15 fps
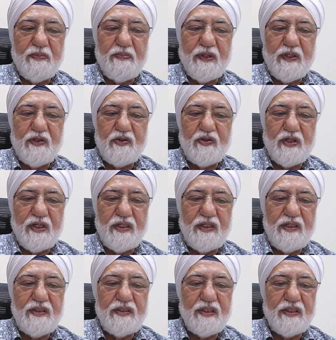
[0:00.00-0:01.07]
by the
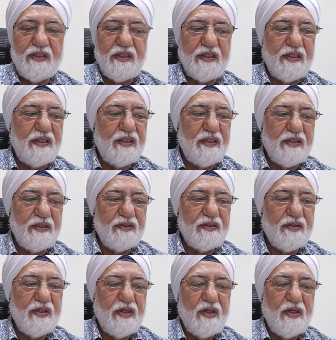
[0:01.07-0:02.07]
Chinese and the Indians,